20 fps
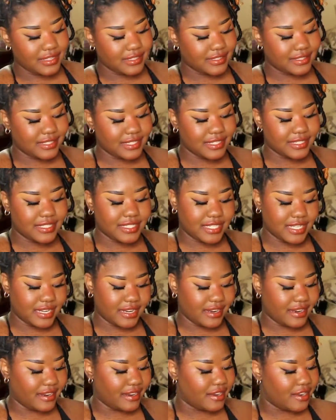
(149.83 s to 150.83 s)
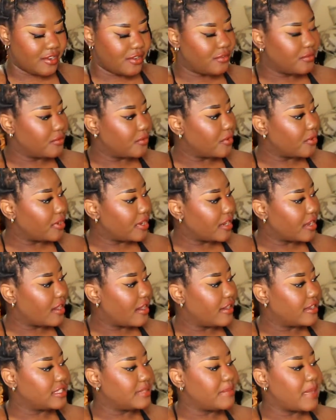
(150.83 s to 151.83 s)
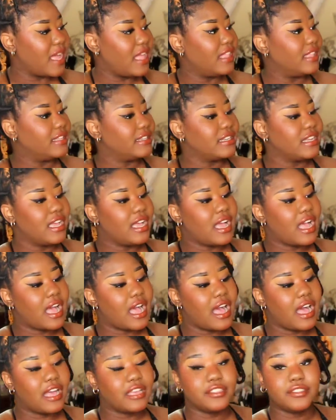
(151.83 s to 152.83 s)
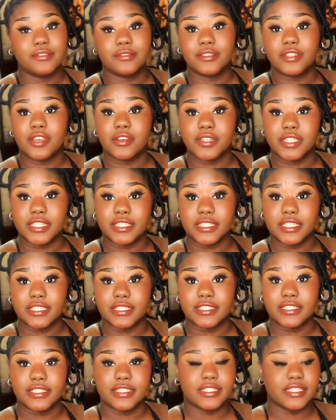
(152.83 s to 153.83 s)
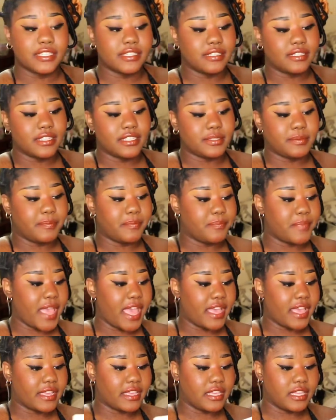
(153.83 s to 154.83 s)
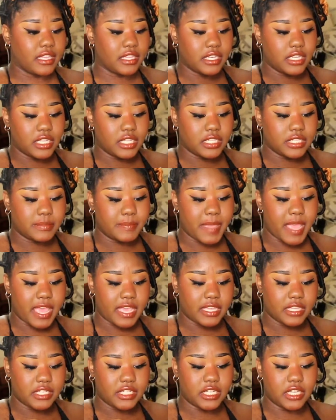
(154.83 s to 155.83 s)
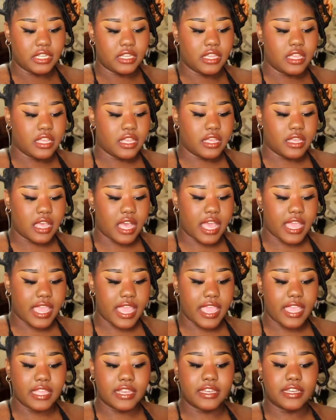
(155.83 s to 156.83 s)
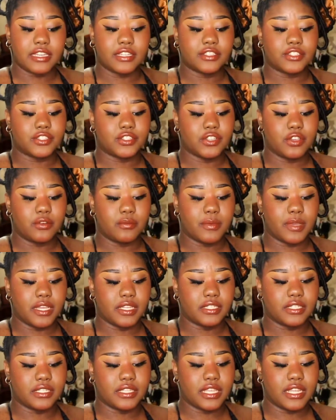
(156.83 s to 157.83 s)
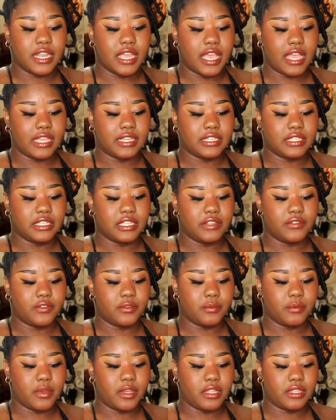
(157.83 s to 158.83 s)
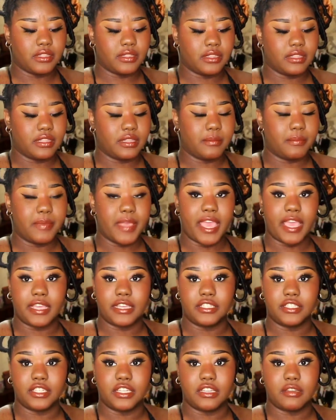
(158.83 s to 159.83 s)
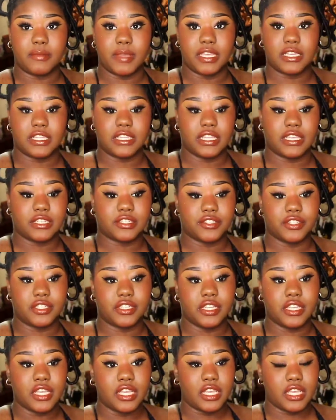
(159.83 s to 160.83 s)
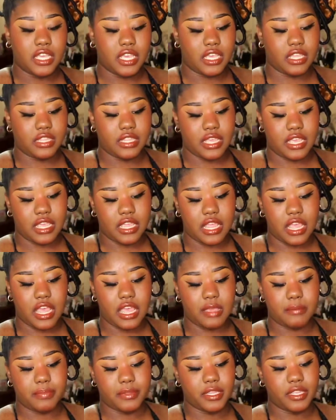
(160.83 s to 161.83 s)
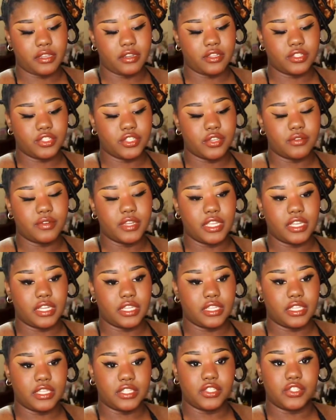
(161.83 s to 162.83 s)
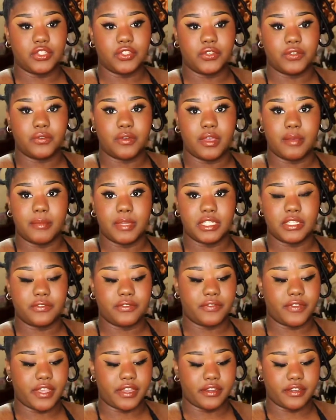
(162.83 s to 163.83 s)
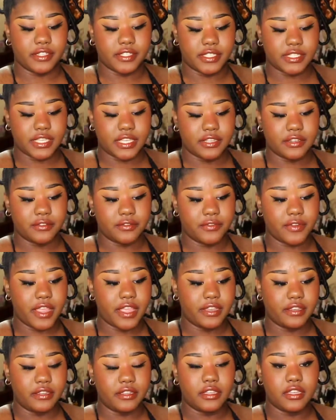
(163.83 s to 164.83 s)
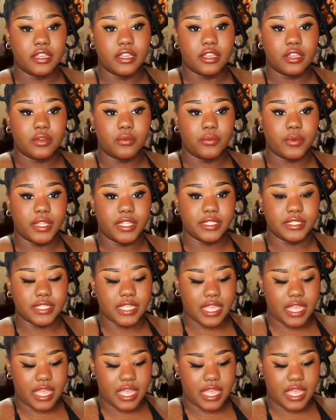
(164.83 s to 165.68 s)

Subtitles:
C tier, Roaring Hearts palette. You notice it's back in its packaging. I hated it so much that I didn't even want the packaging in my collection, and that I plan on donating this to a much fairer skinned friend now